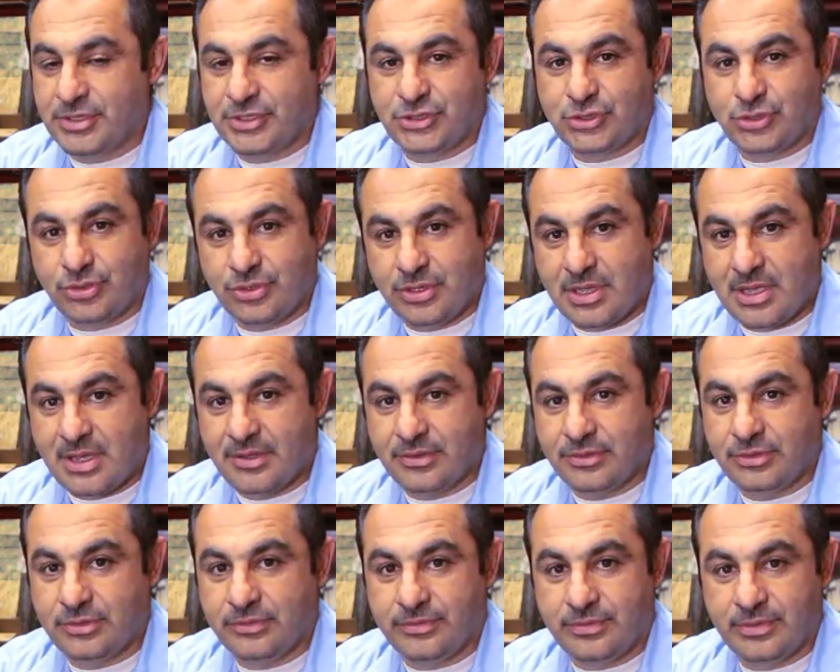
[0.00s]
to show you how
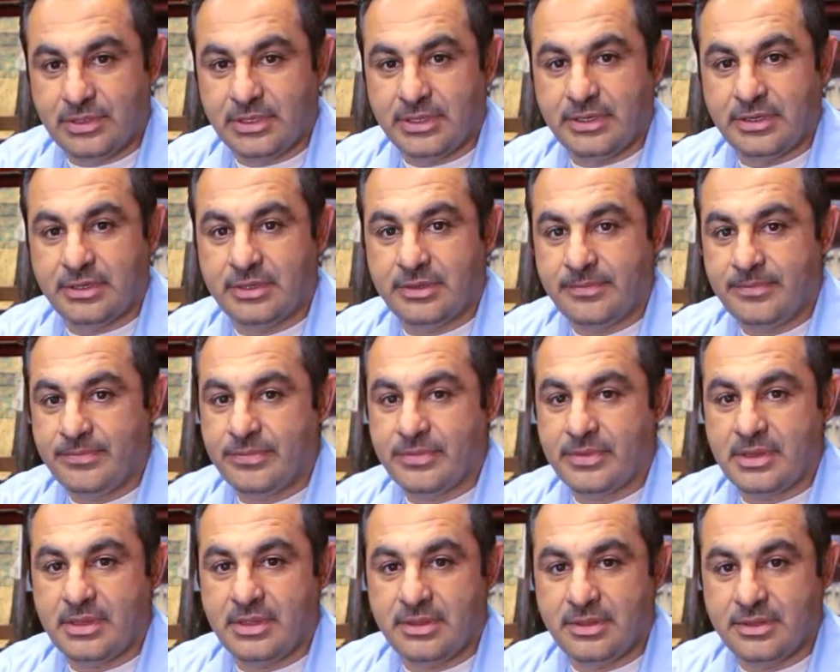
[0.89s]
to fill air
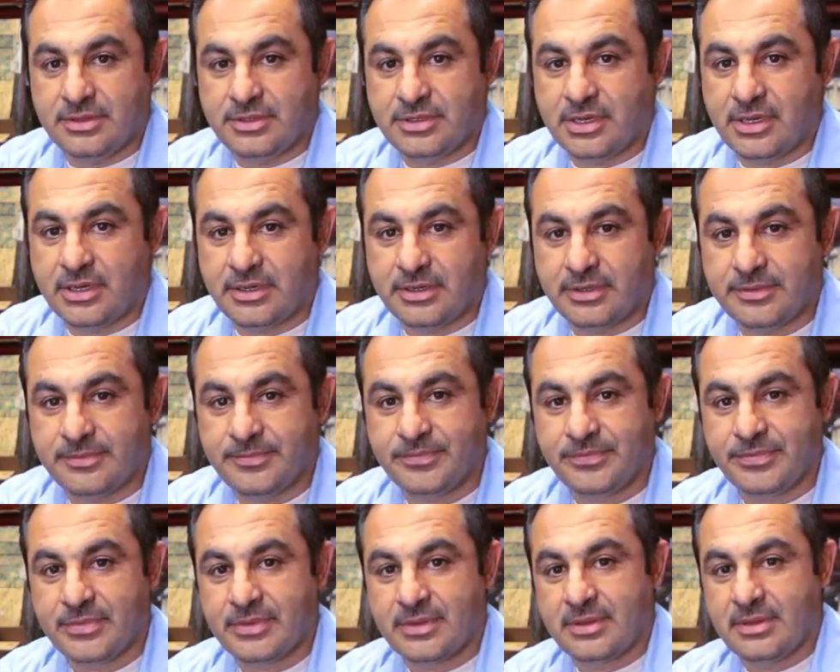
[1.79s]
in the tire
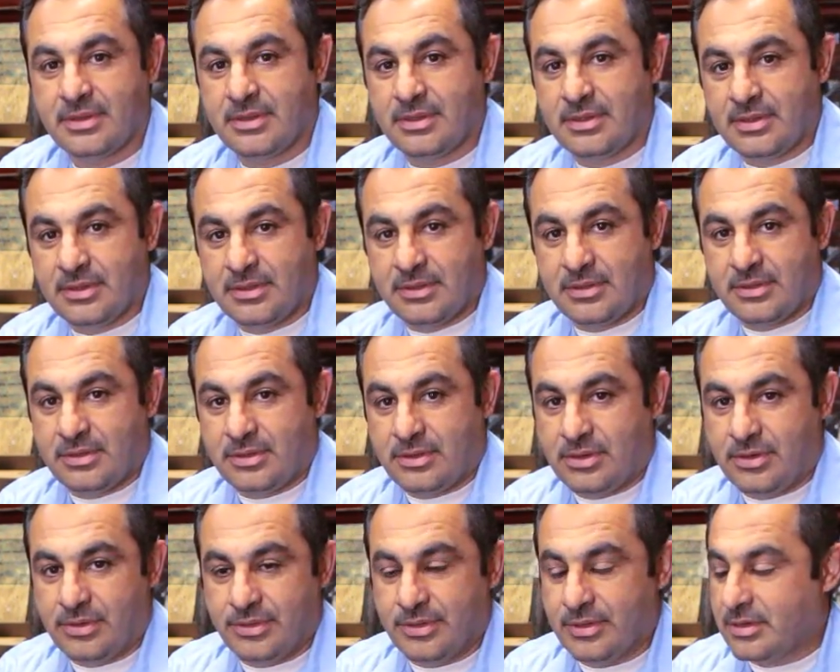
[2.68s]

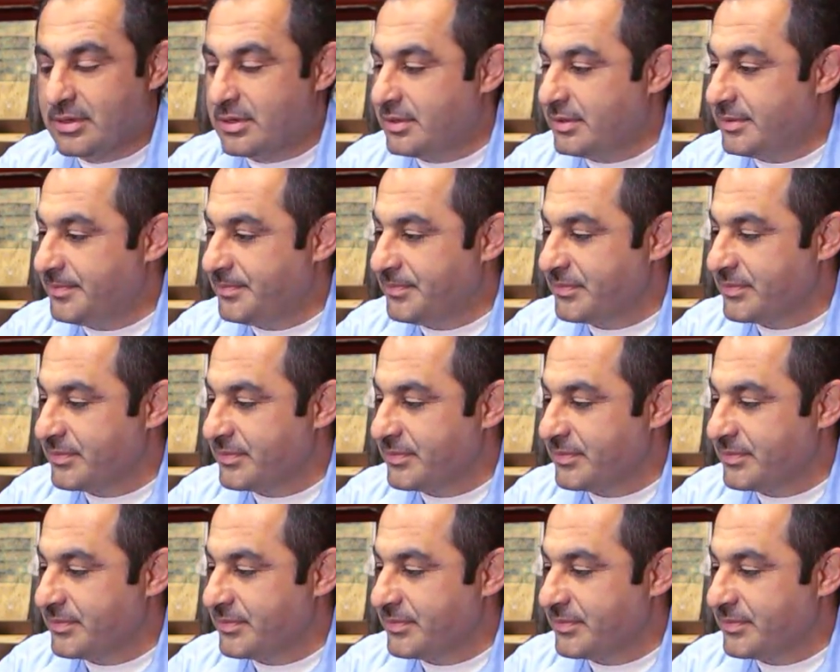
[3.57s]
on the car.